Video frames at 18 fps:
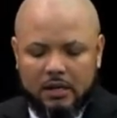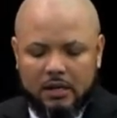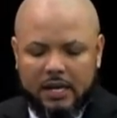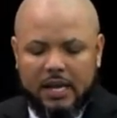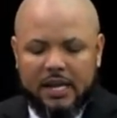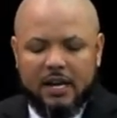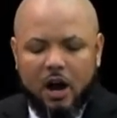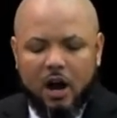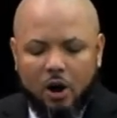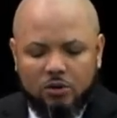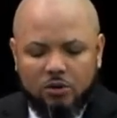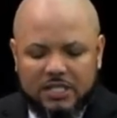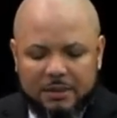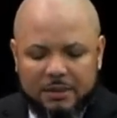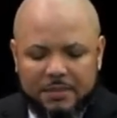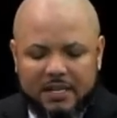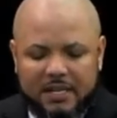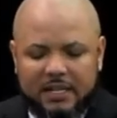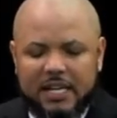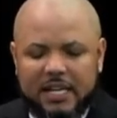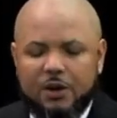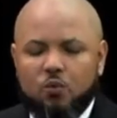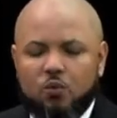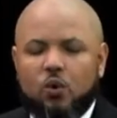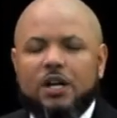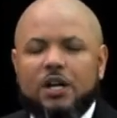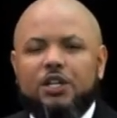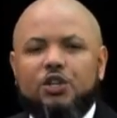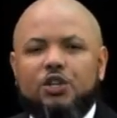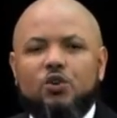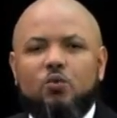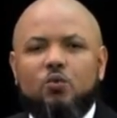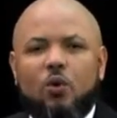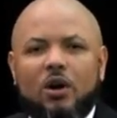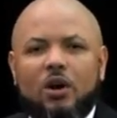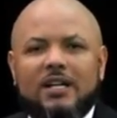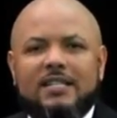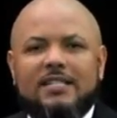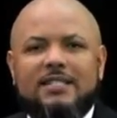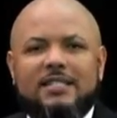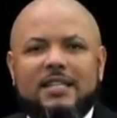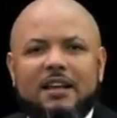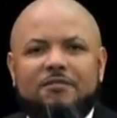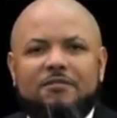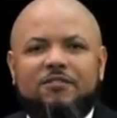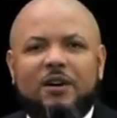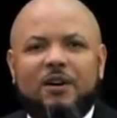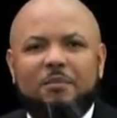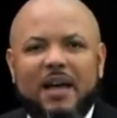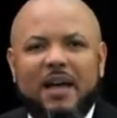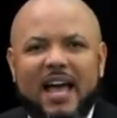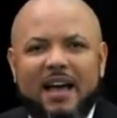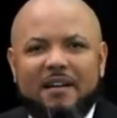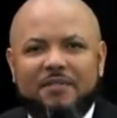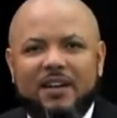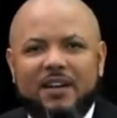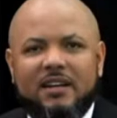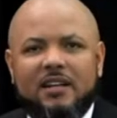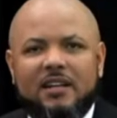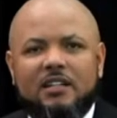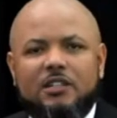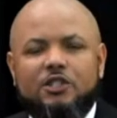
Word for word: And ultimately, what you want to say from heaven